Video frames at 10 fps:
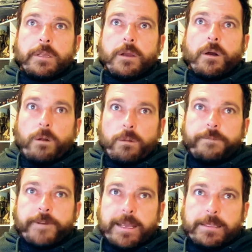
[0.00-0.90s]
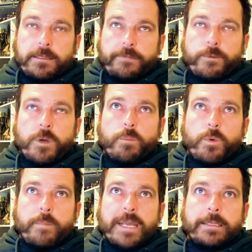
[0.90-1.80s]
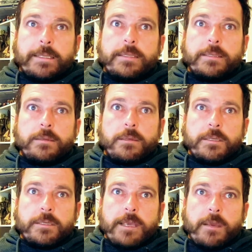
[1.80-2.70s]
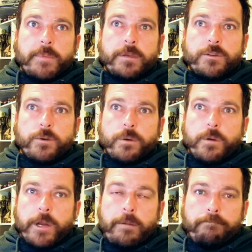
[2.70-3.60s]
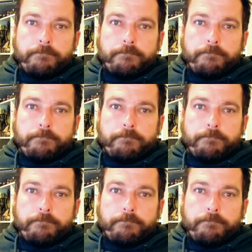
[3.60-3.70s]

cold face of what will make this scheme extraordinary.